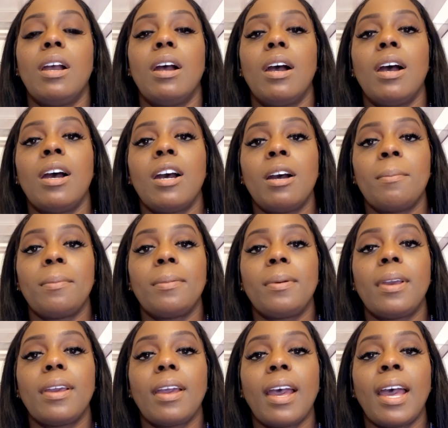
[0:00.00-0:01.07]

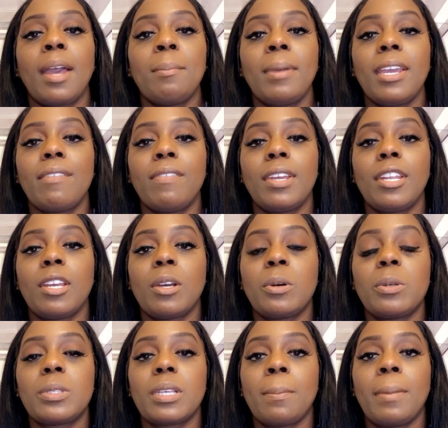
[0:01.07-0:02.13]
I make
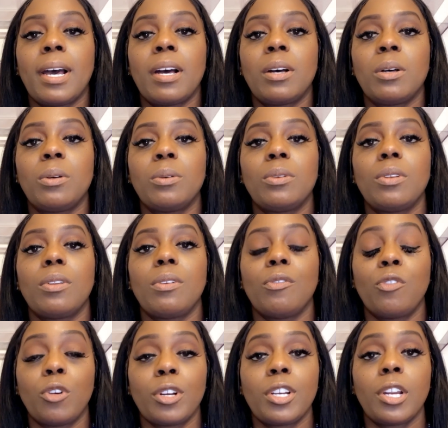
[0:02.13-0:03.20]
videos
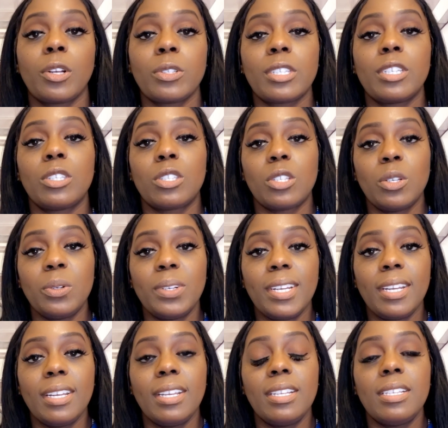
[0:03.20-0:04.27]
for nursing
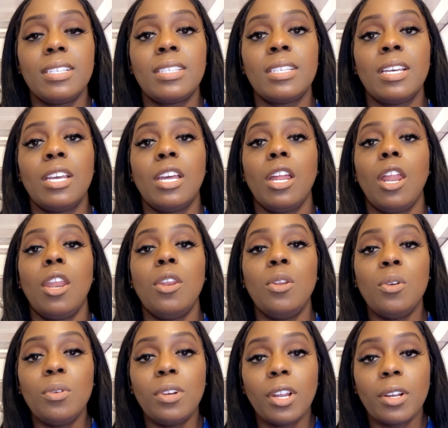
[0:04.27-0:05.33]
students,
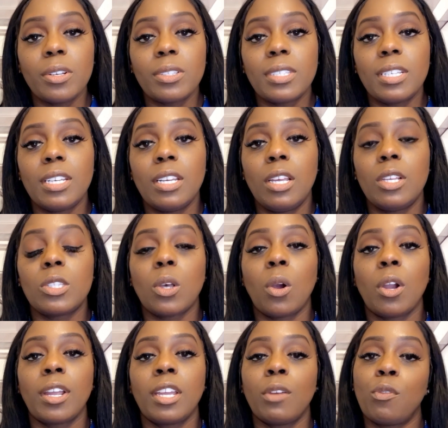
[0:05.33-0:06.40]
new nurses,
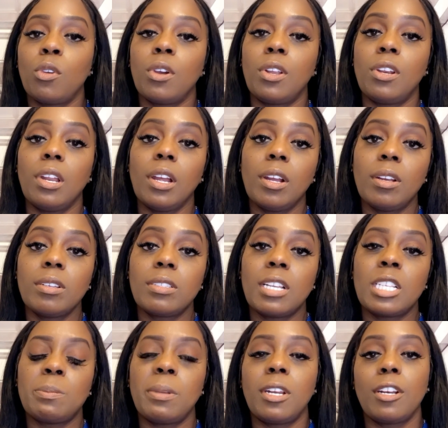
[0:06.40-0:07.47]
or if you're a nurse
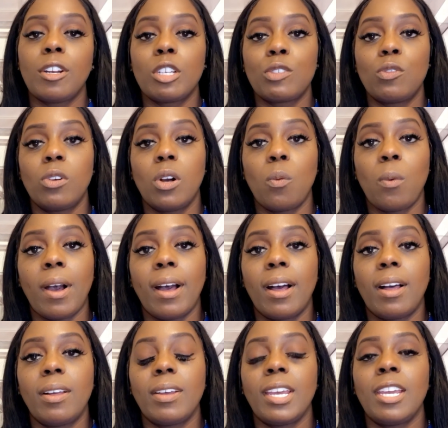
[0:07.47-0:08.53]
that's been a nurse for a
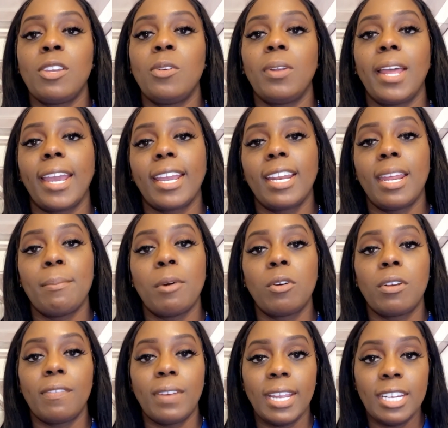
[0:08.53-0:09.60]
while and you're lacking that
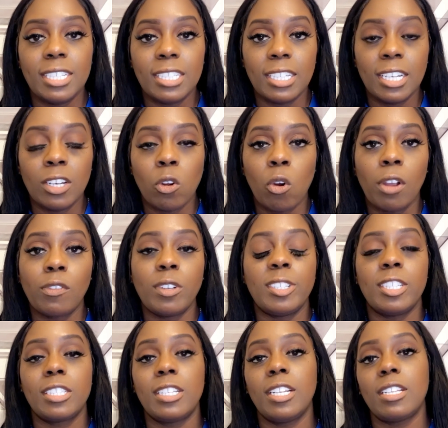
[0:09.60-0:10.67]
motivation, or if you
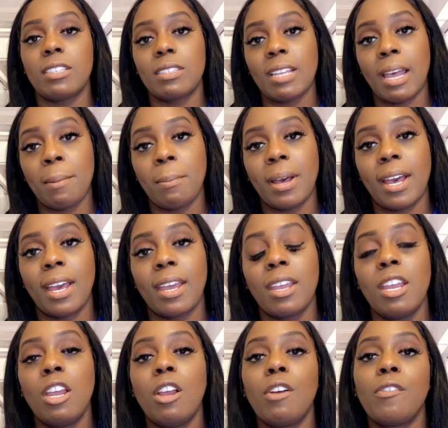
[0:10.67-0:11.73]
just need to stop by
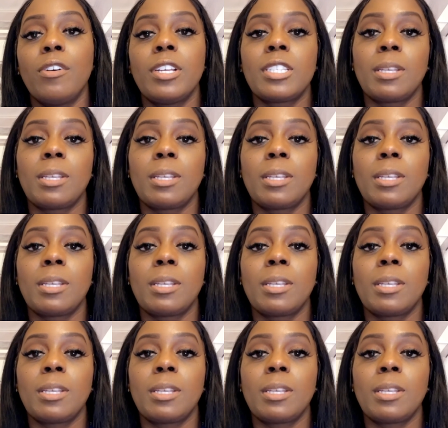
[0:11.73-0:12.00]
for